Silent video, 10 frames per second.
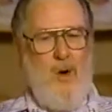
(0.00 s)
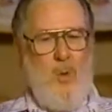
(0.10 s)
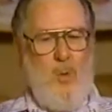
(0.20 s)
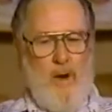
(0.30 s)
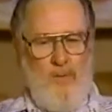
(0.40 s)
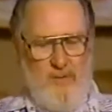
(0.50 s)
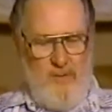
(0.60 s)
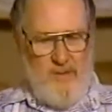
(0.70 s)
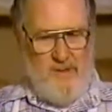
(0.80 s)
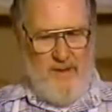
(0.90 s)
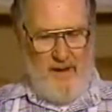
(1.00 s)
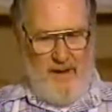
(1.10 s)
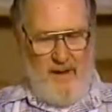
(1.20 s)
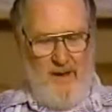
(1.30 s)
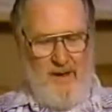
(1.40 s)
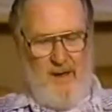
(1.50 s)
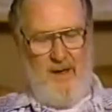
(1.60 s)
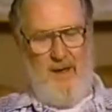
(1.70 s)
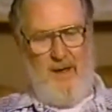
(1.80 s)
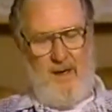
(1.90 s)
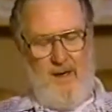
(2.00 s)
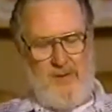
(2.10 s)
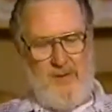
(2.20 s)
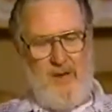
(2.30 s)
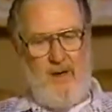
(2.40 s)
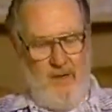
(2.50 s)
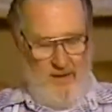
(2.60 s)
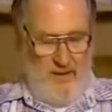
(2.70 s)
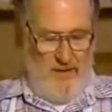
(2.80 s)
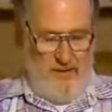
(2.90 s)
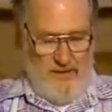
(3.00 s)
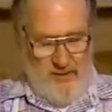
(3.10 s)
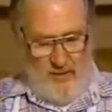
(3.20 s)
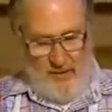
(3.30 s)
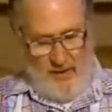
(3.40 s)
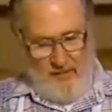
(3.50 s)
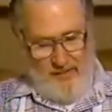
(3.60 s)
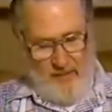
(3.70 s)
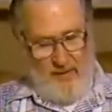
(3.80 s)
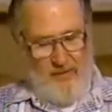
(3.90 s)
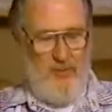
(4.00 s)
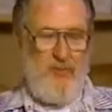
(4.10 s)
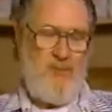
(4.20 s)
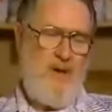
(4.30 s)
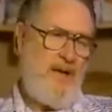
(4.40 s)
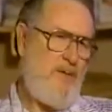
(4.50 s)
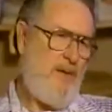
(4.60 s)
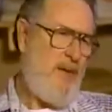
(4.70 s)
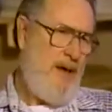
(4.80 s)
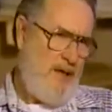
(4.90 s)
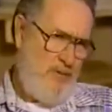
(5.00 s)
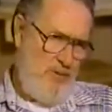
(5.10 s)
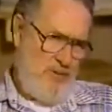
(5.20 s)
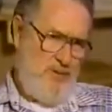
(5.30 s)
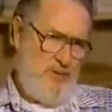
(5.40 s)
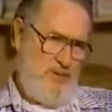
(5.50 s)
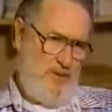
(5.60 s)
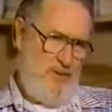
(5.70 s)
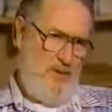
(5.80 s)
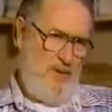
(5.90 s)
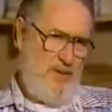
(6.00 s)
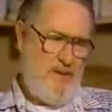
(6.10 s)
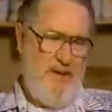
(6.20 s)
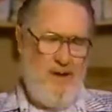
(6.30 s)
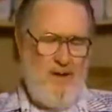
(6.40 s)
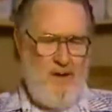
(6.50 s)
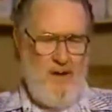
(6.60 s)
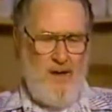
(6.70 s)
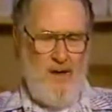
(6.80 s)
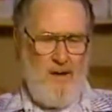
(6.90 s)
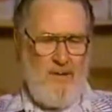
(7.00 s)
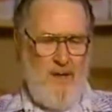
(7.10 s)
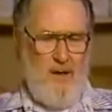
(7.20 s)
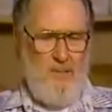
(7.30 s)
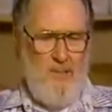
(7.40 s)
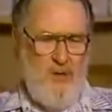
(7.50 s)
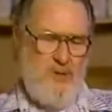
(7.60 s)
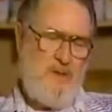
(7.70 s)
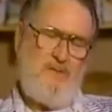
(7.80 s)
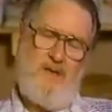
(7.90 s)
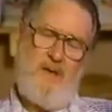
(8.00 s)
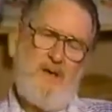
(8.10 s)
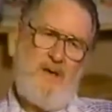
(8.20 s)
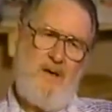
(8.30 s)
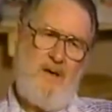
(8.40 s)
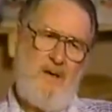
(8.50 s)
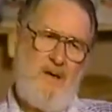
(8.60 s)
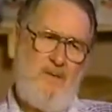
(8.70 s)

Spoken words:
Well, we recently started distributing our flour through like the United Grocers distributors, and most of the